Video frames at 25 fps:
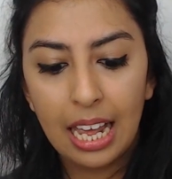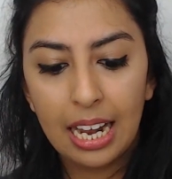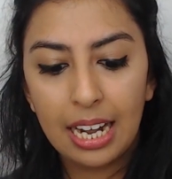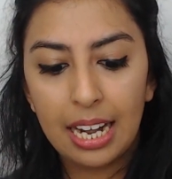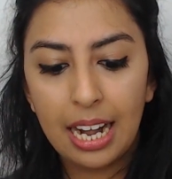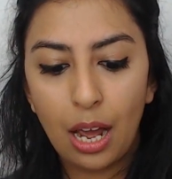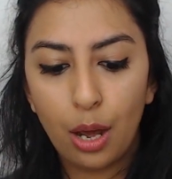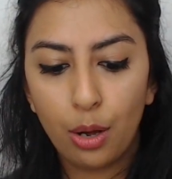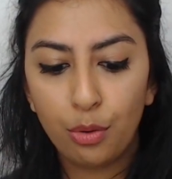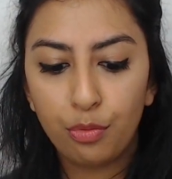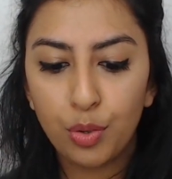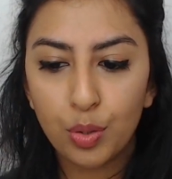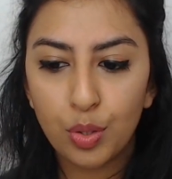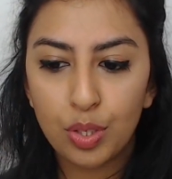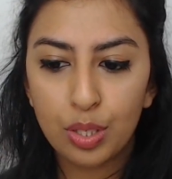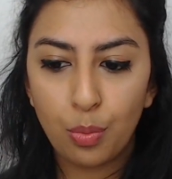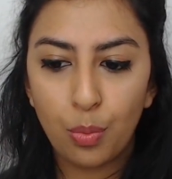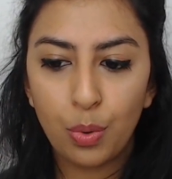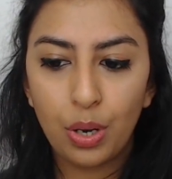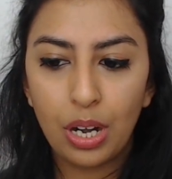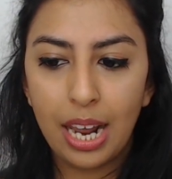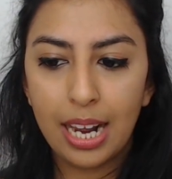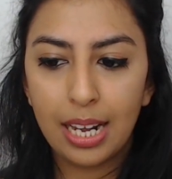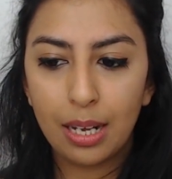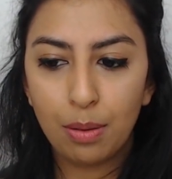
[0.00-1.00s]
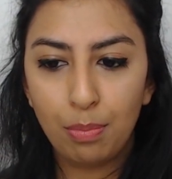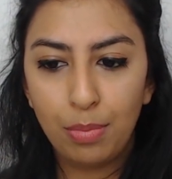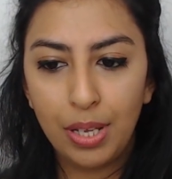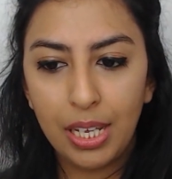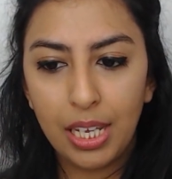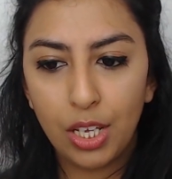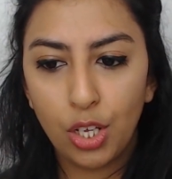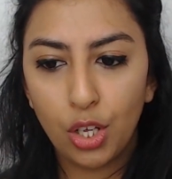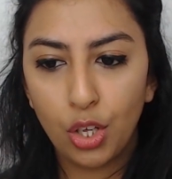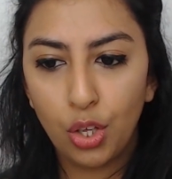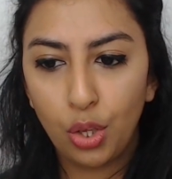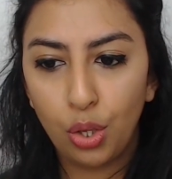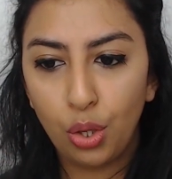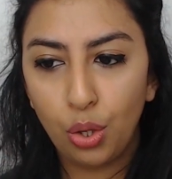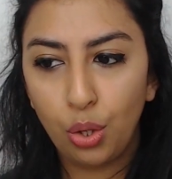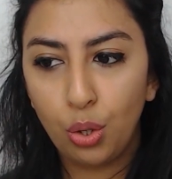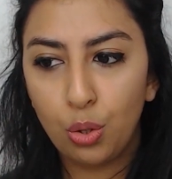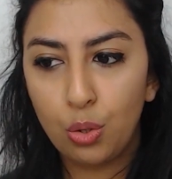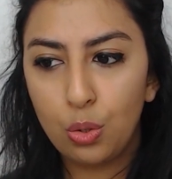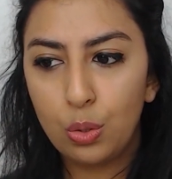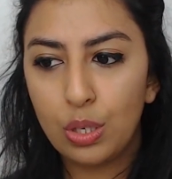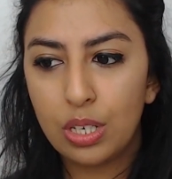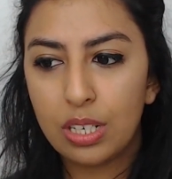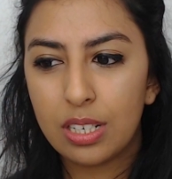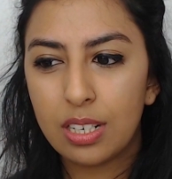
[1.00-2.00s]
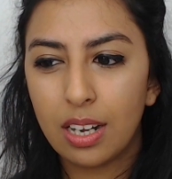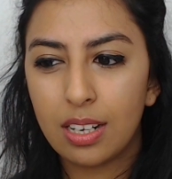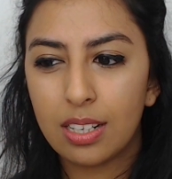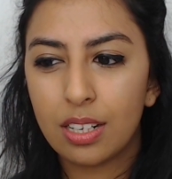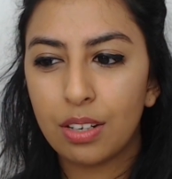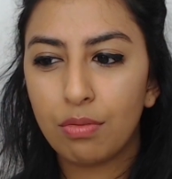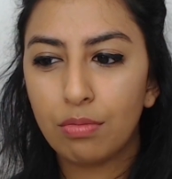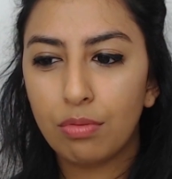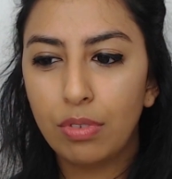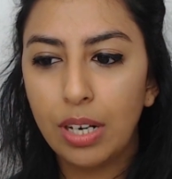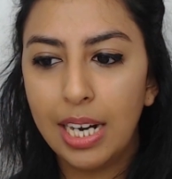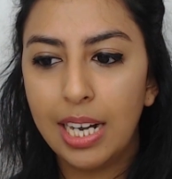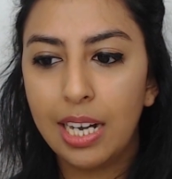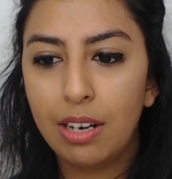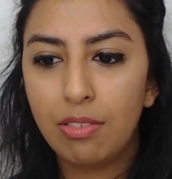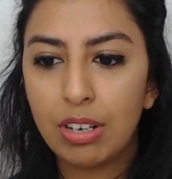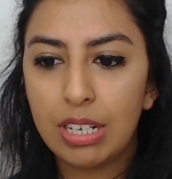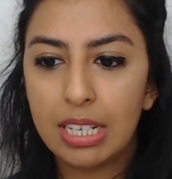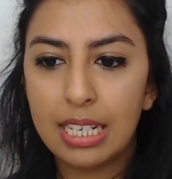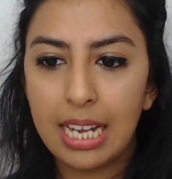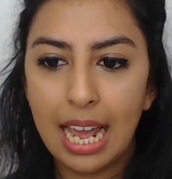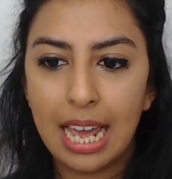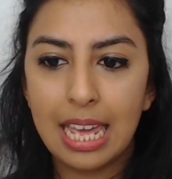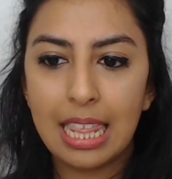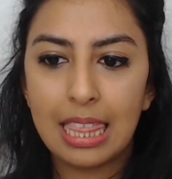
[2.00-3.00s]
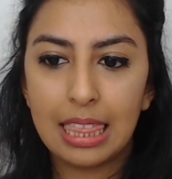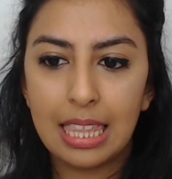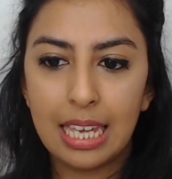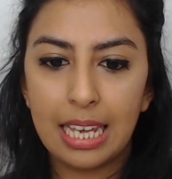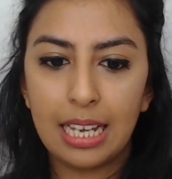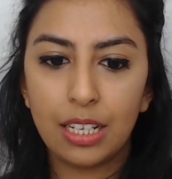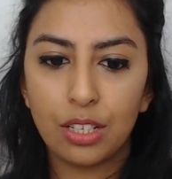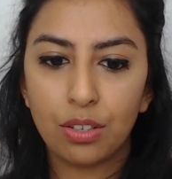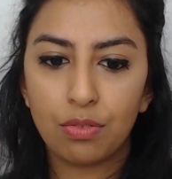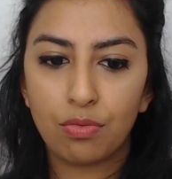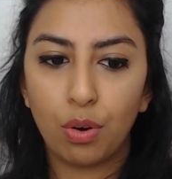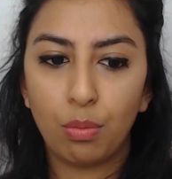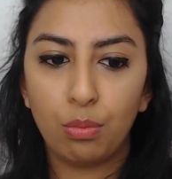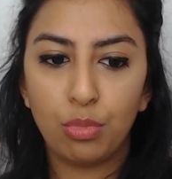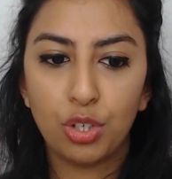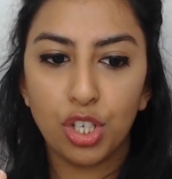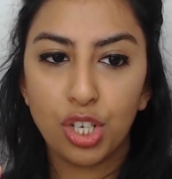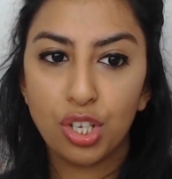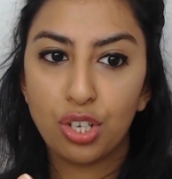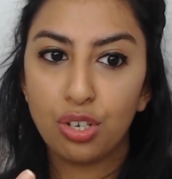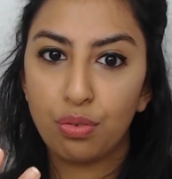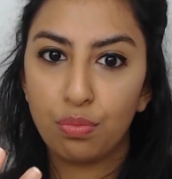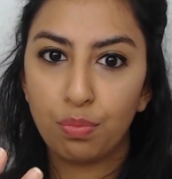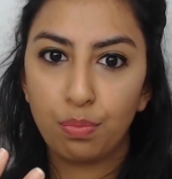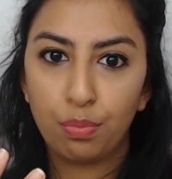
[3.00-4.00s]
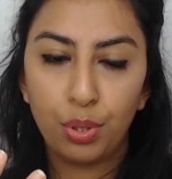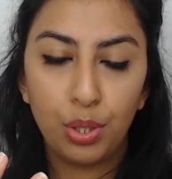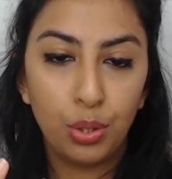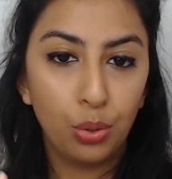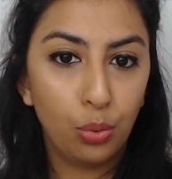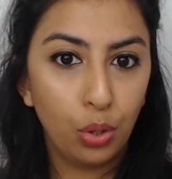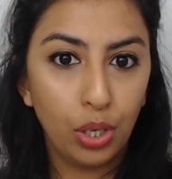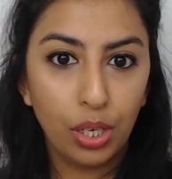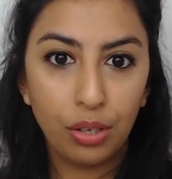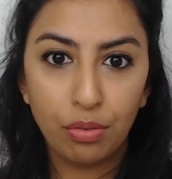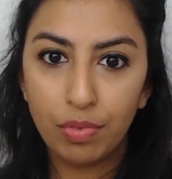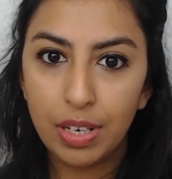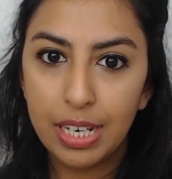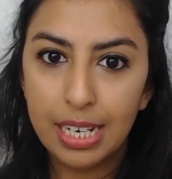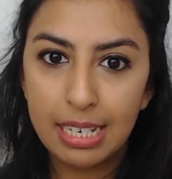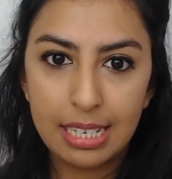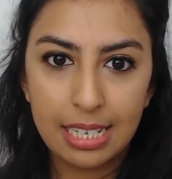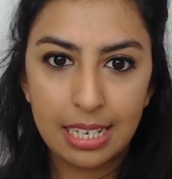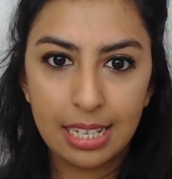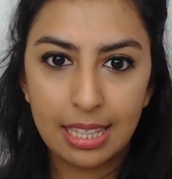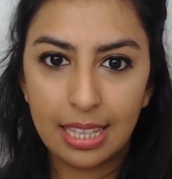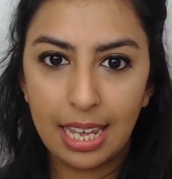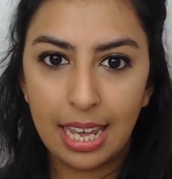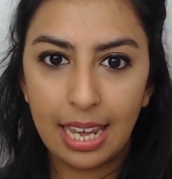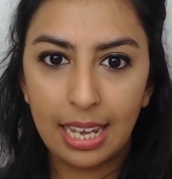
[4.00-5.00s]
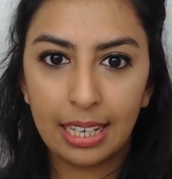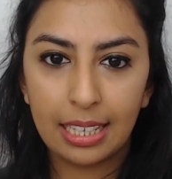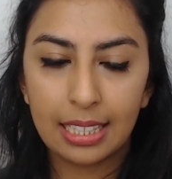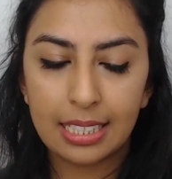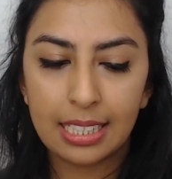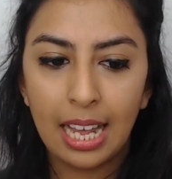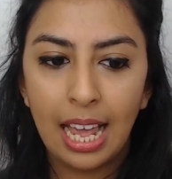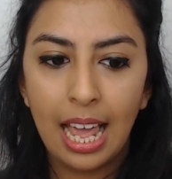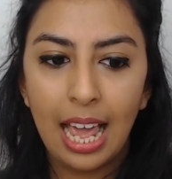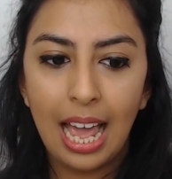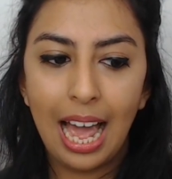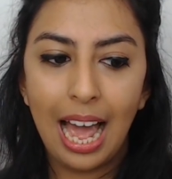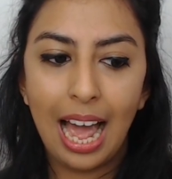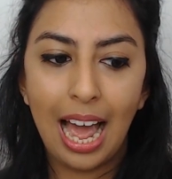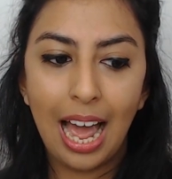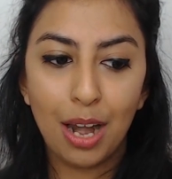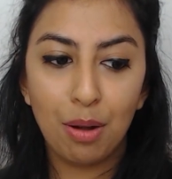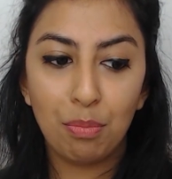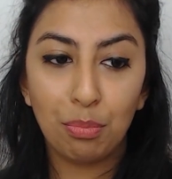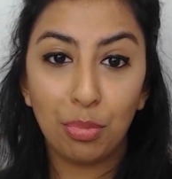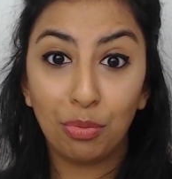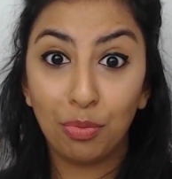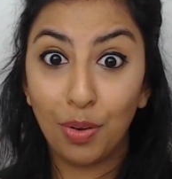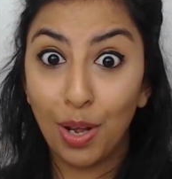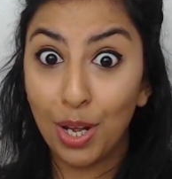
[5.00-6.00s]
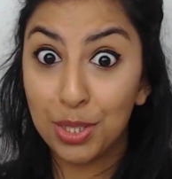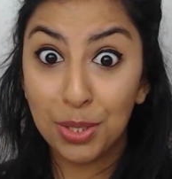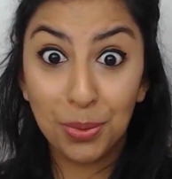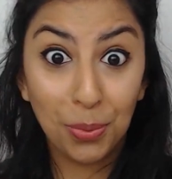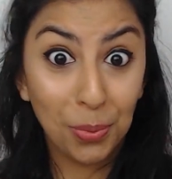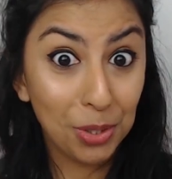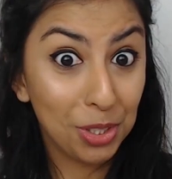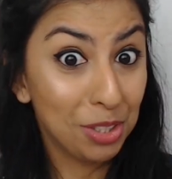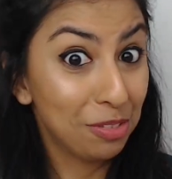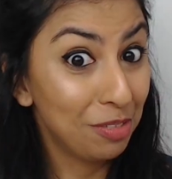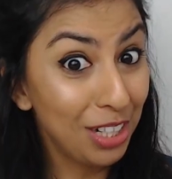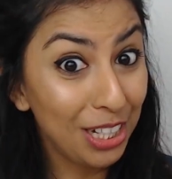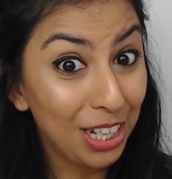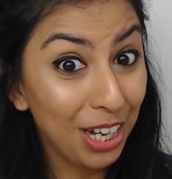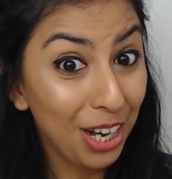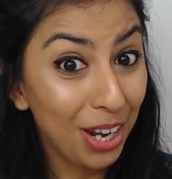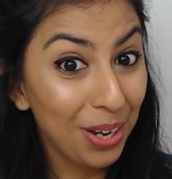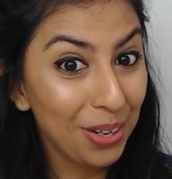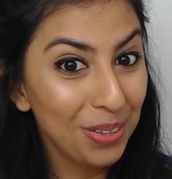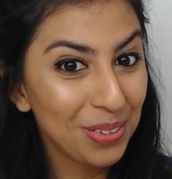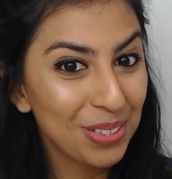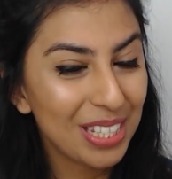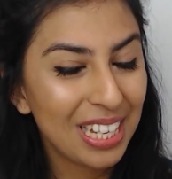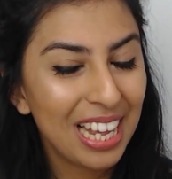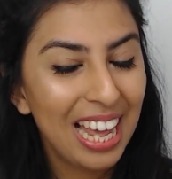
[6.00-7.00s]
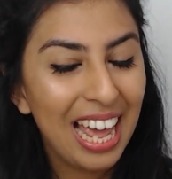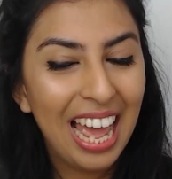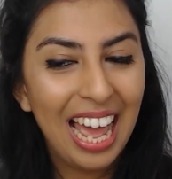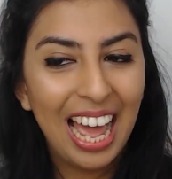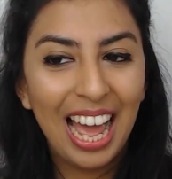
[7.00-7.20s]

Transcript: Now, if you're someone like me who doesn't really retain things from just purely reading things and prefer to watch videos,